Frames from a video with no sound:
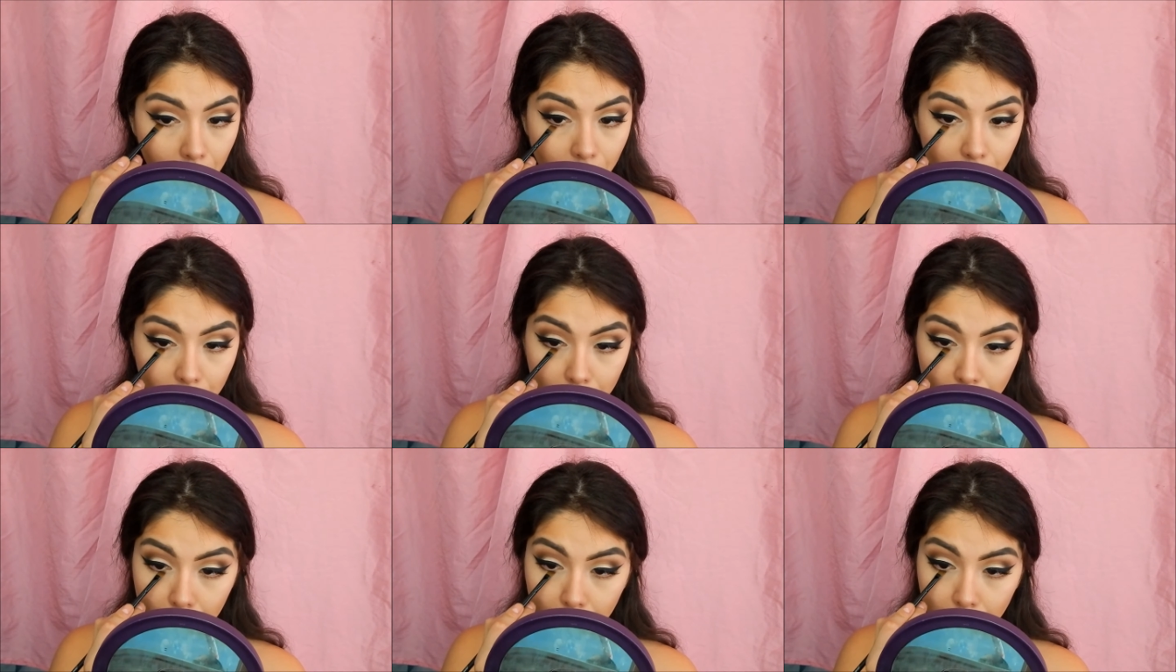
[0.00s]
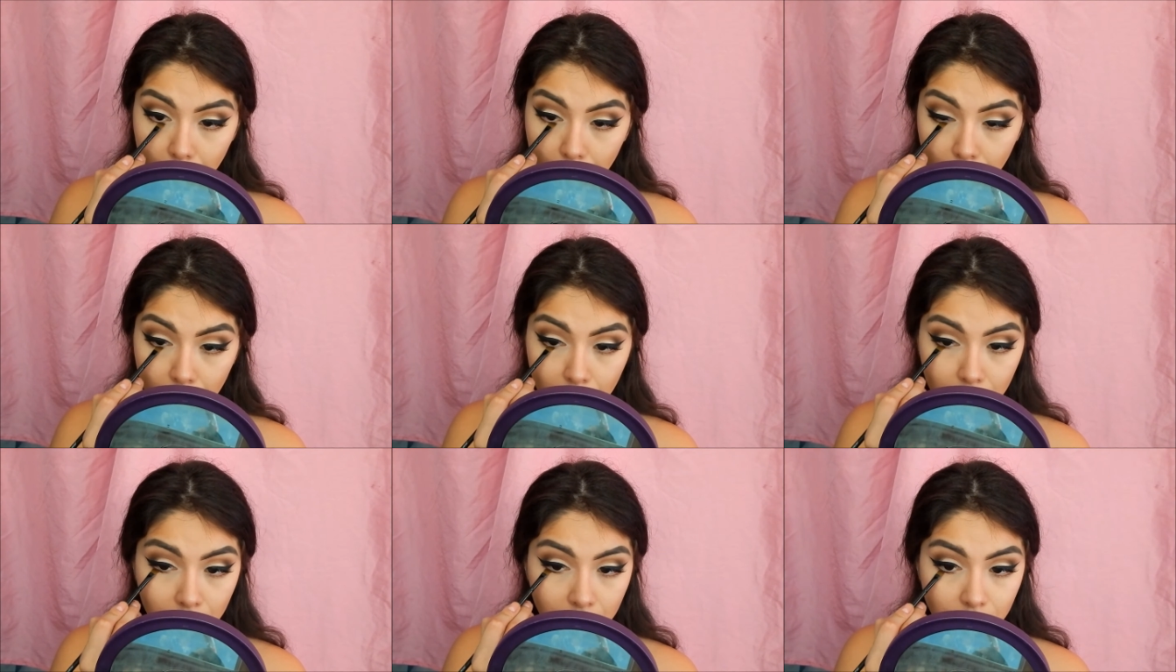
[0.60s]
And
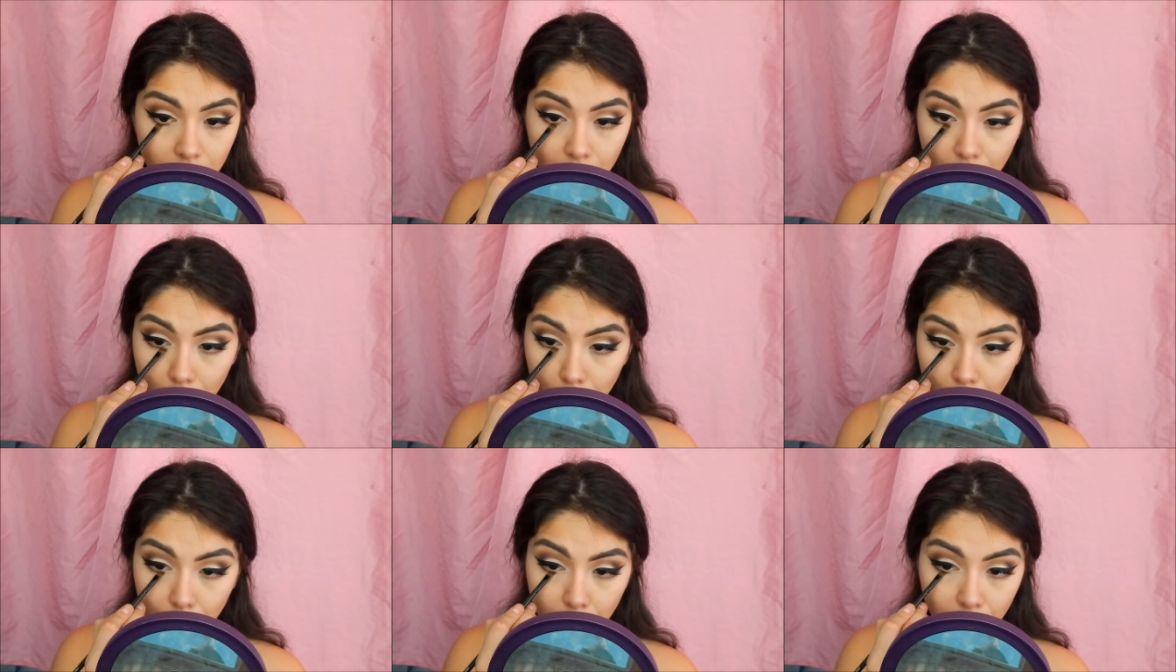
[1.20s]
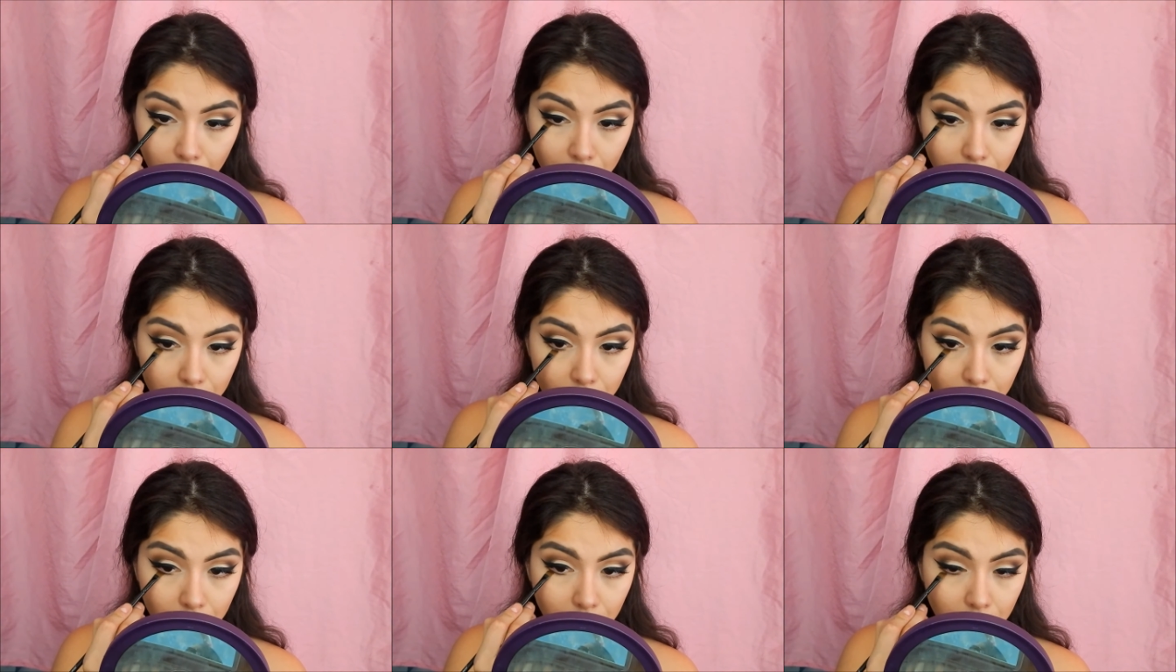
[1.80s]
this angled brush,
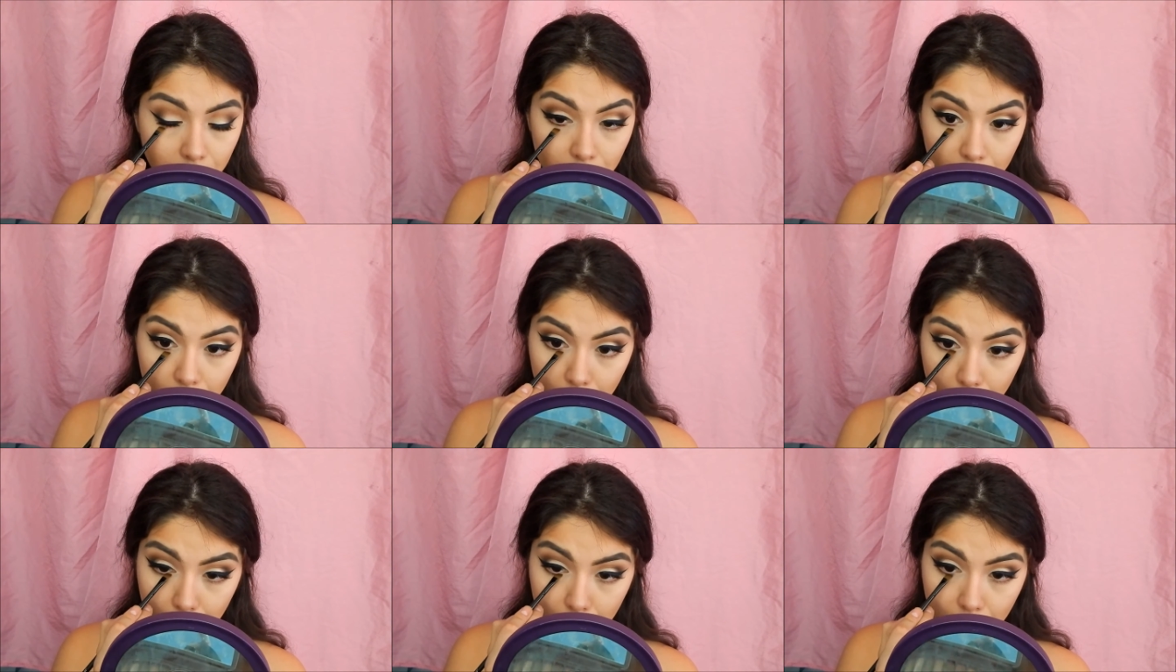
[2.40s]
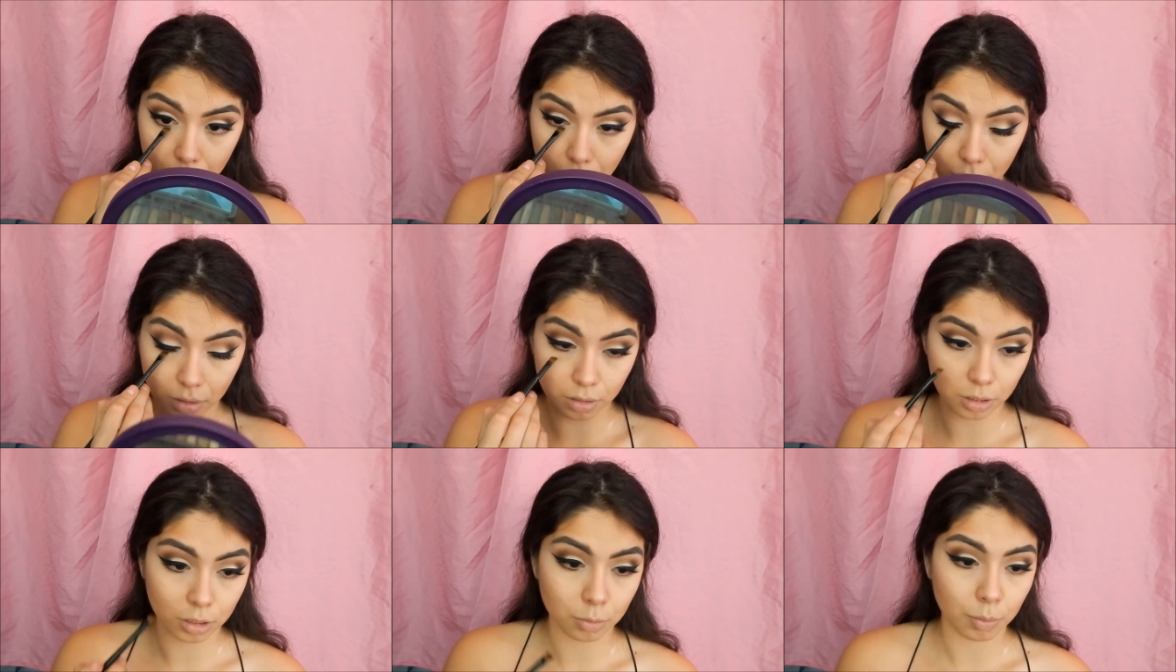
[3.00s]

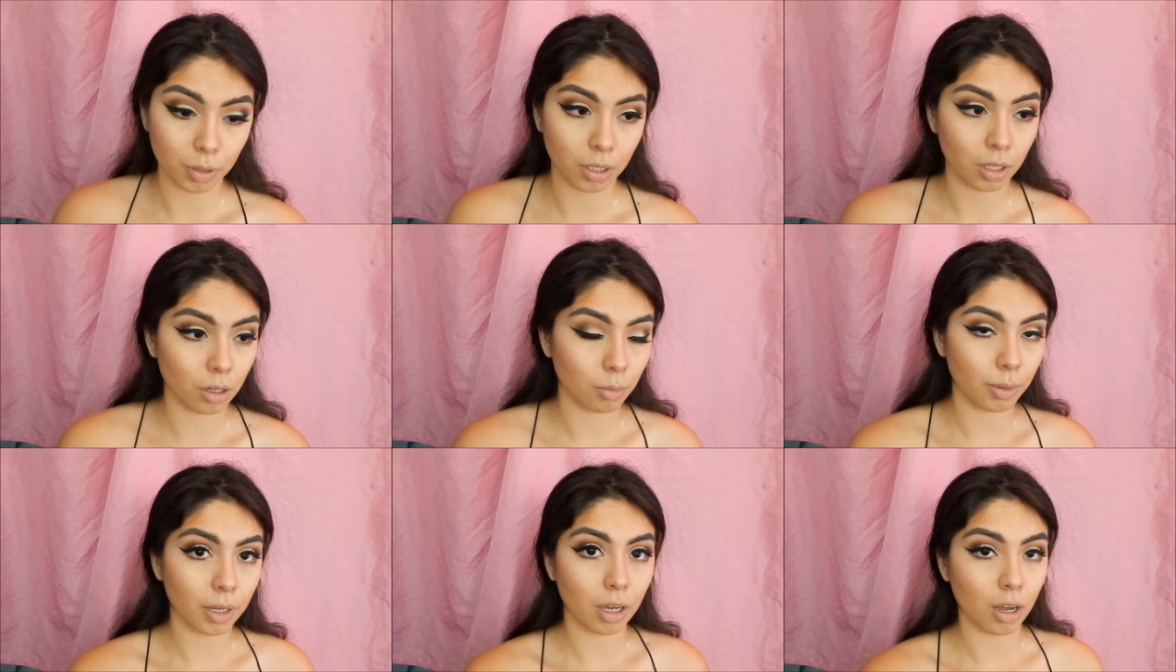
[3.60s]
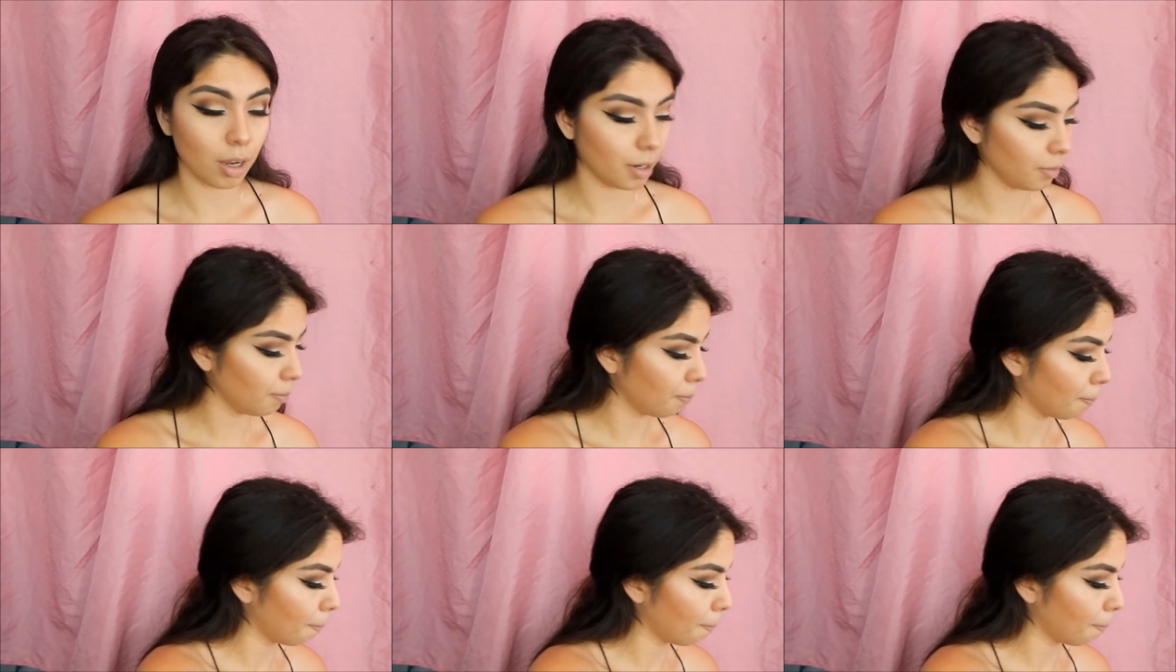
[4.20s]
and just put a little bit on